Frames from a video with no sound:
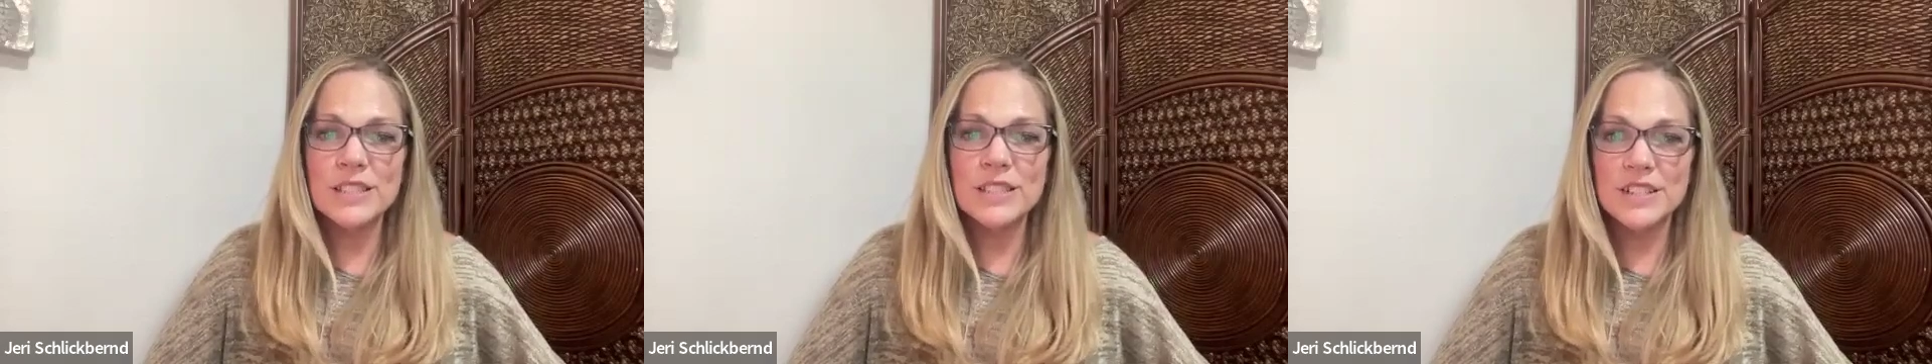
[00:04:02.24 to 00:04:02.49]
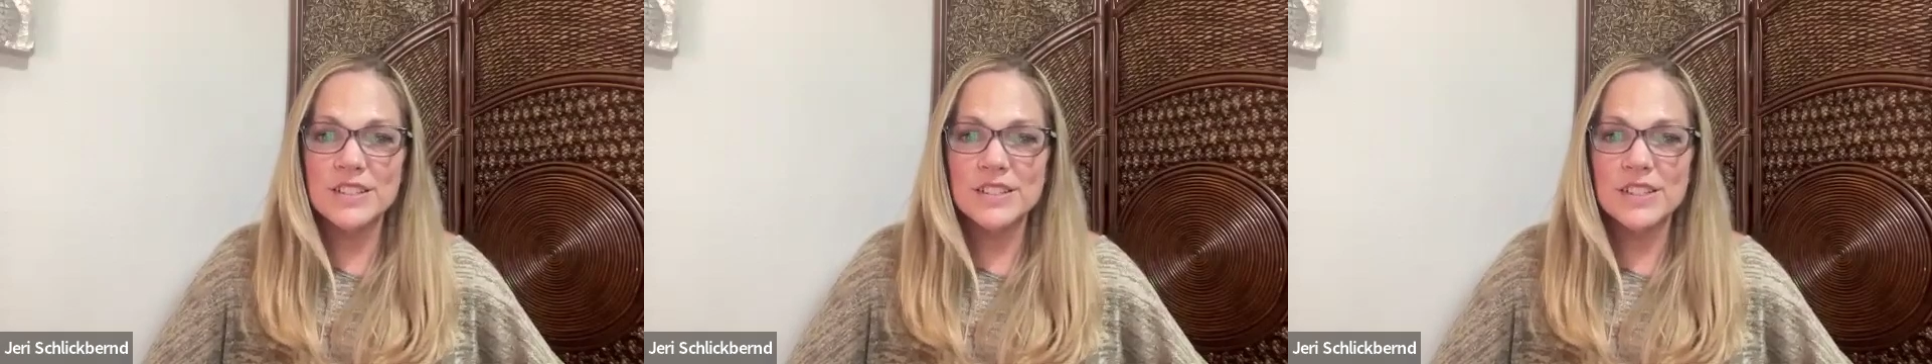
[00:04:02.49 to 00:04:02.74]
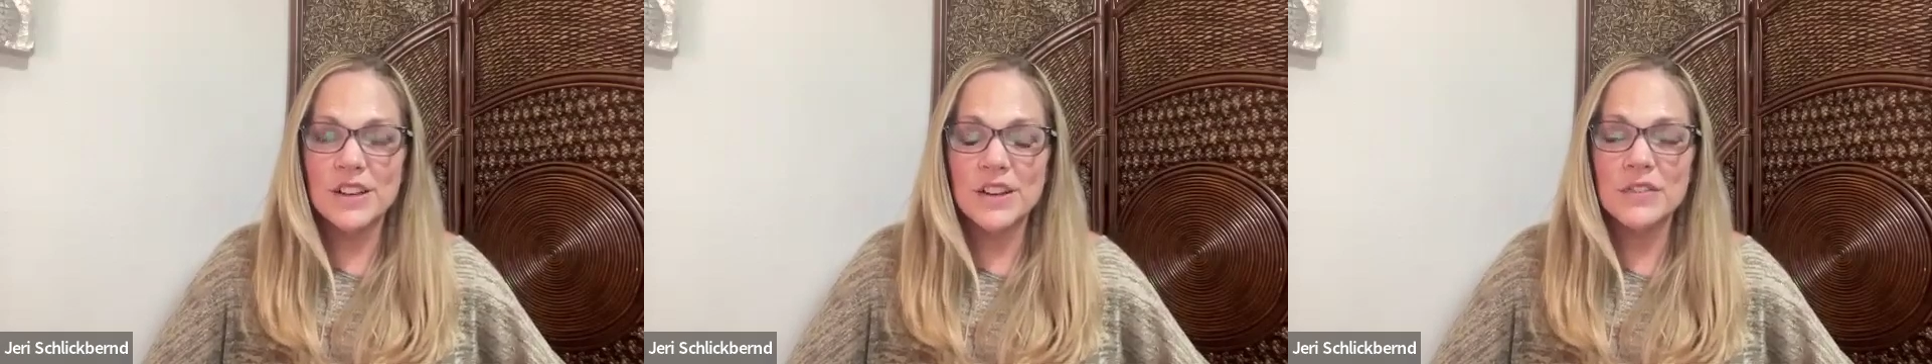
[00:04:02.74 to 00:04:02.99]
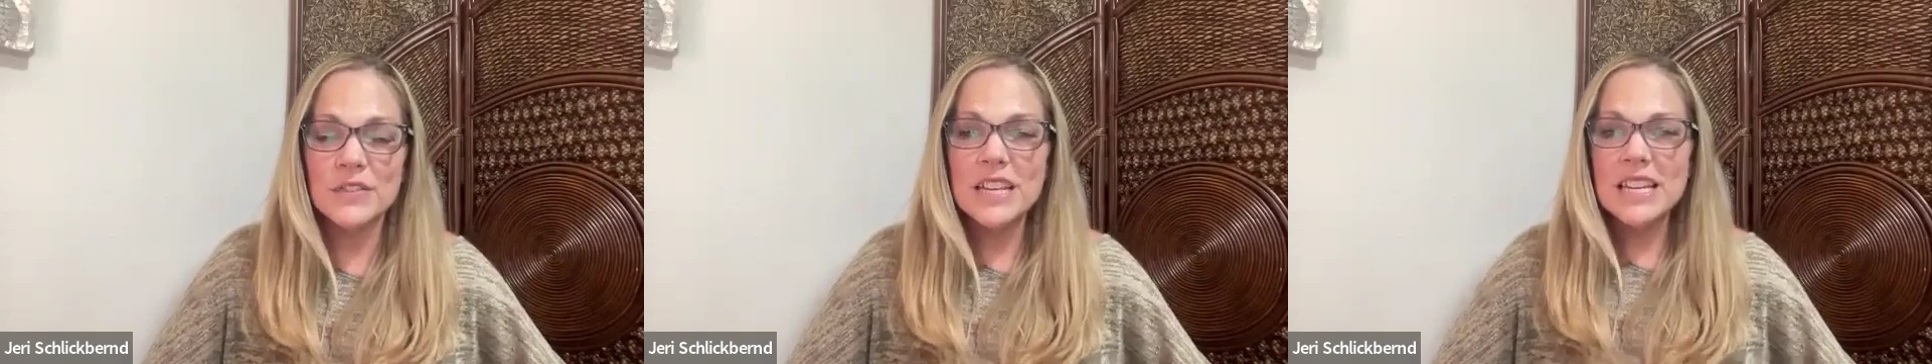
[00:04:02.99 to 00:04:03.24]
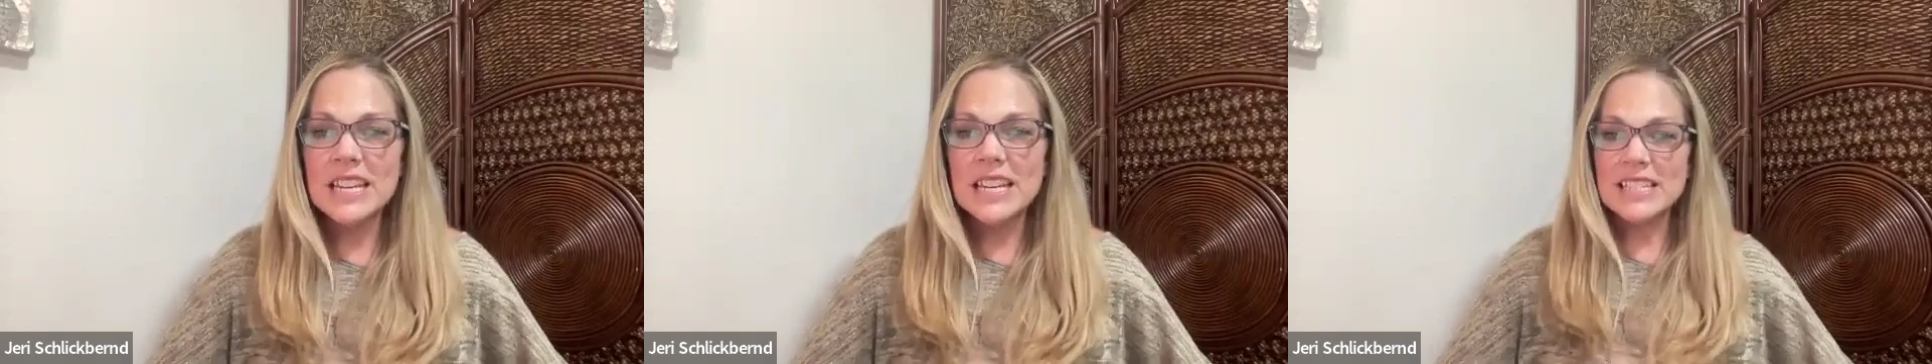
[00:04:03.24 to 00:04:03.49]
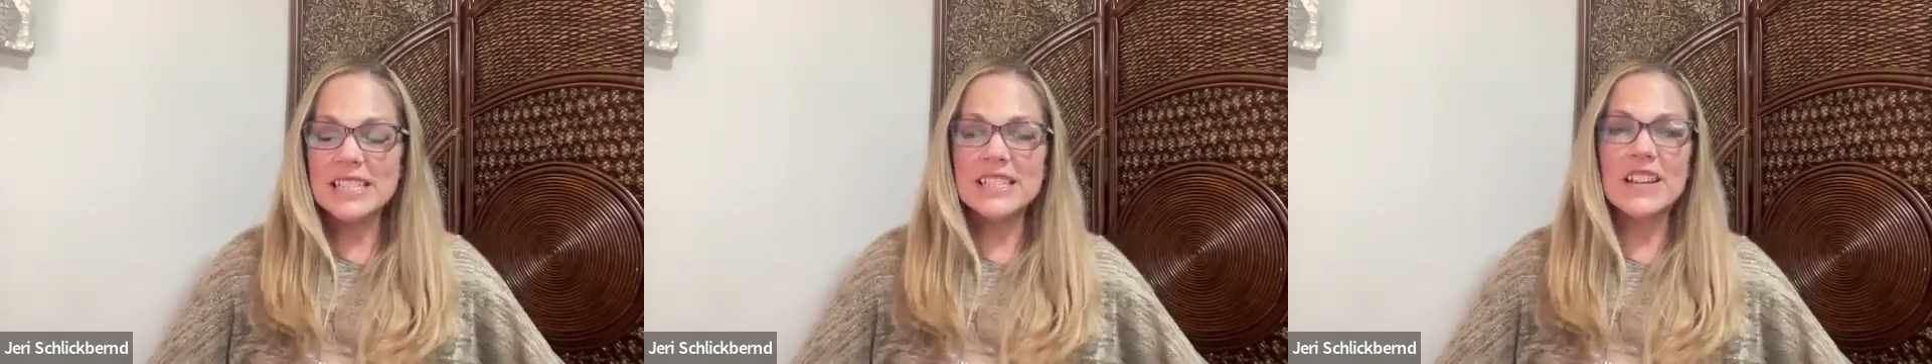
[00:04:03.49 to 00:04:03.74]
speak to yourself.
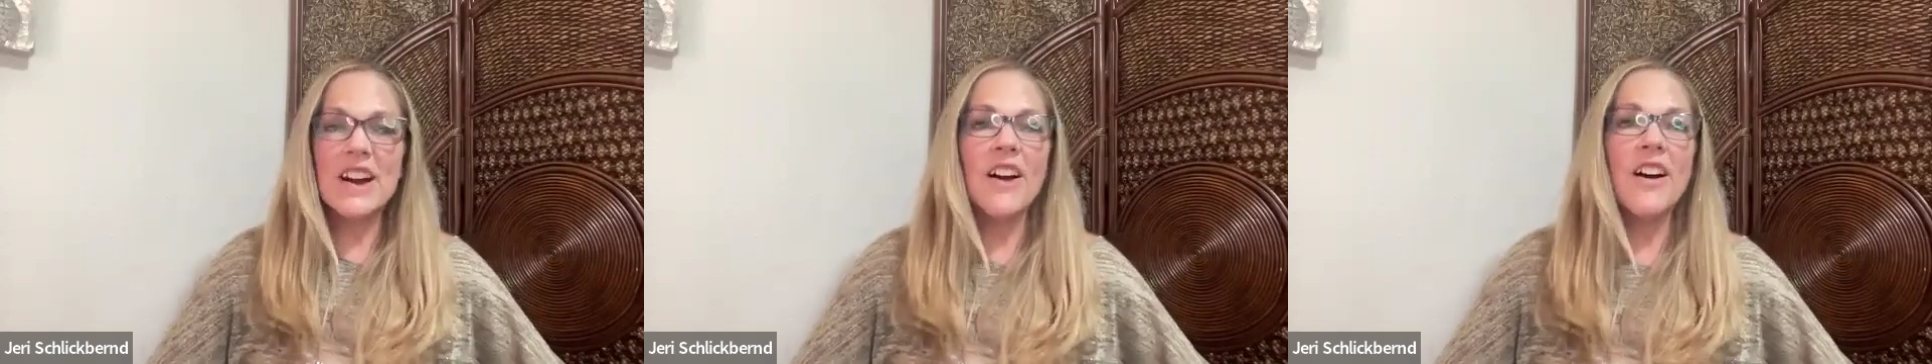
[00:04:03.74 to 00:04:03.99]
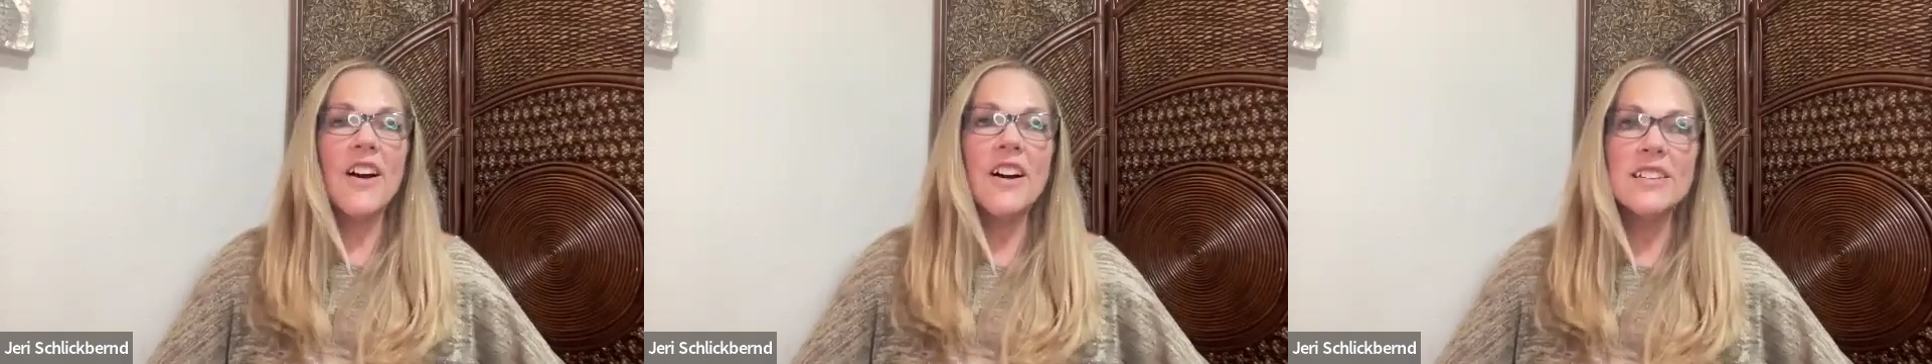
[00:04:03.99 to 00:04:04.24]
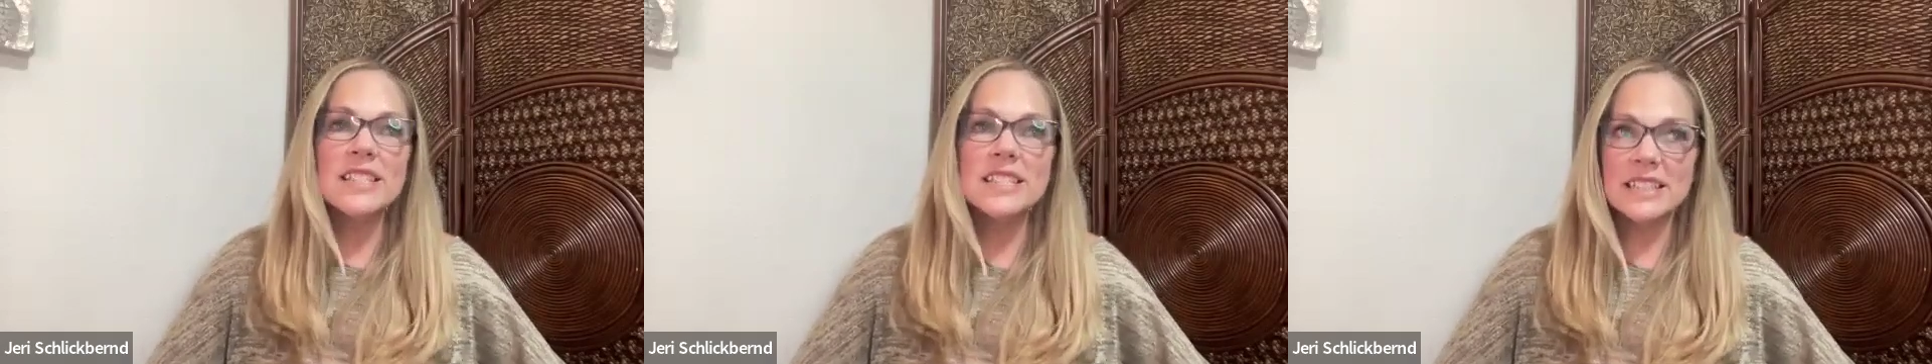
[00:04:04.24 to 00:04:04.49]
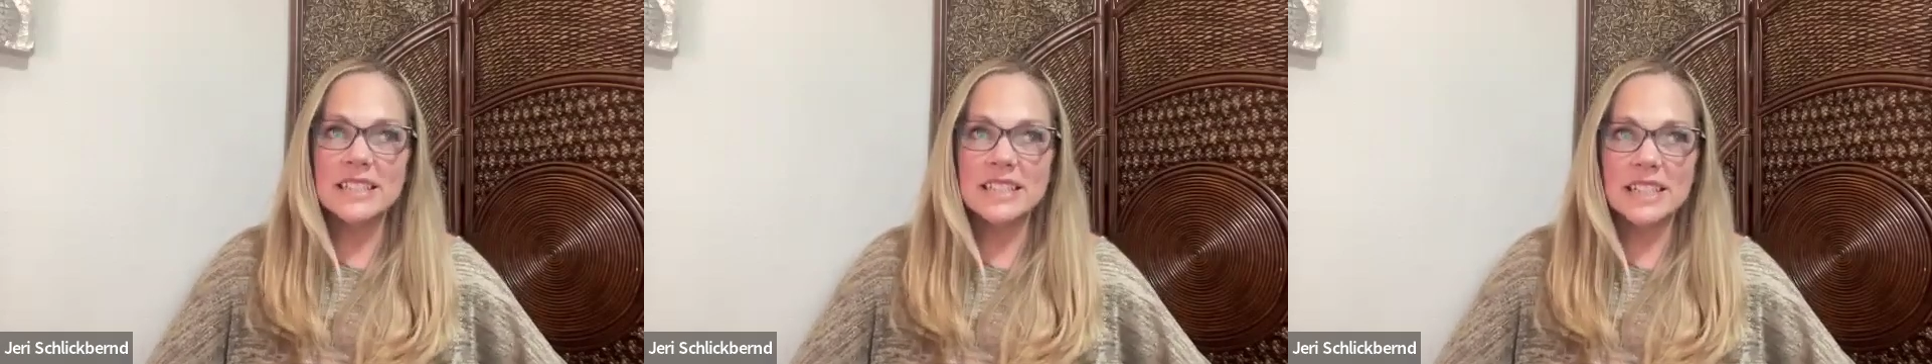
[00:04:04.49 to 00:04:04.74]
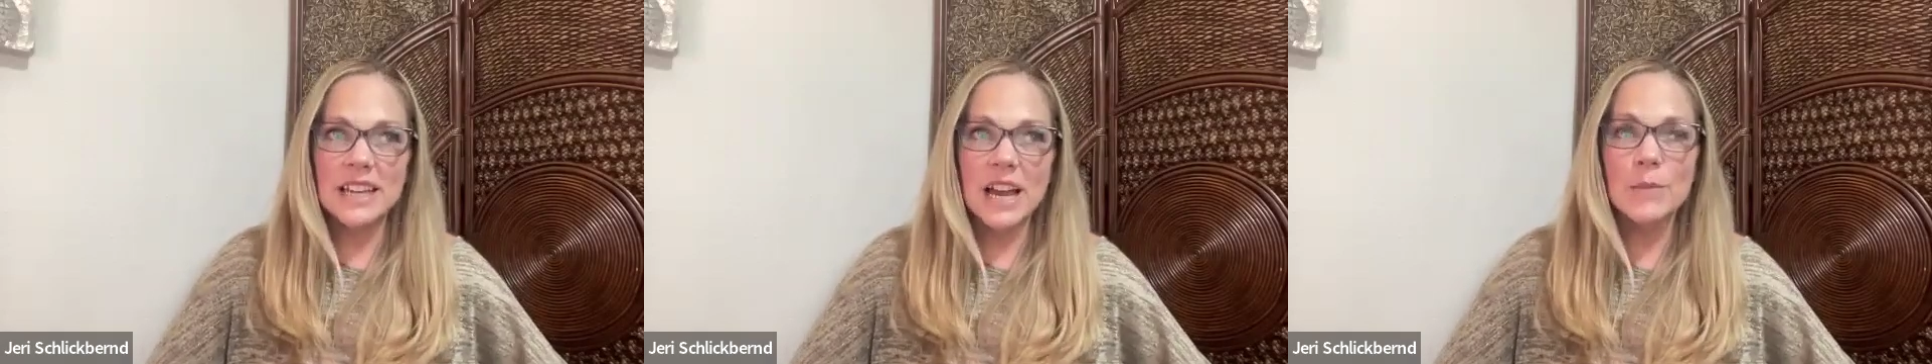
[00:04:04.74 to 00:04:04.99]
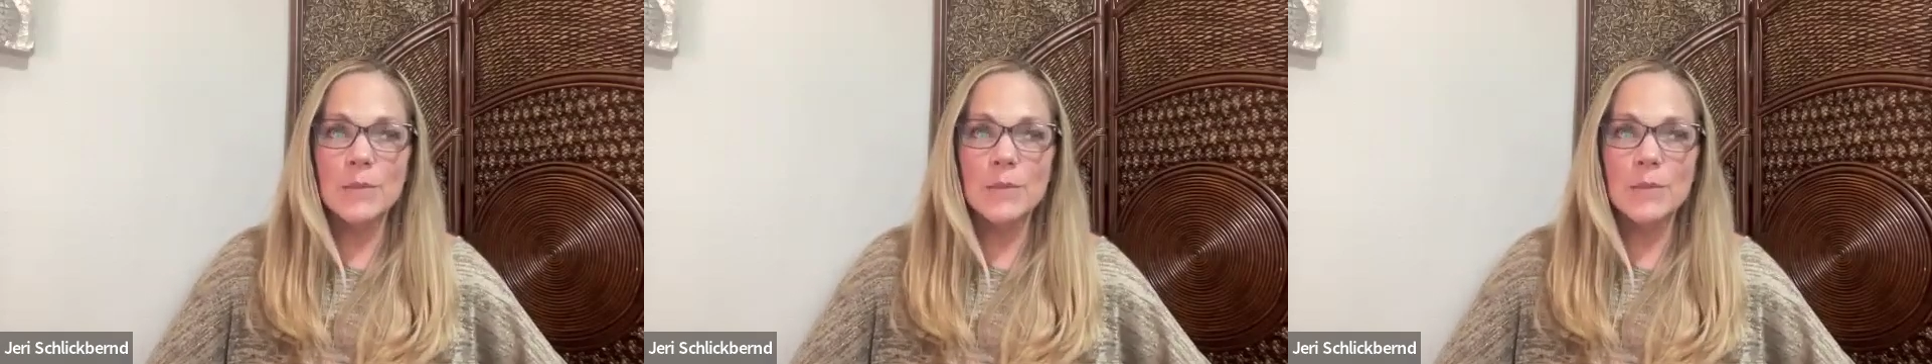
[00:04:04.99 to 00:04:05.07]
It's constantly,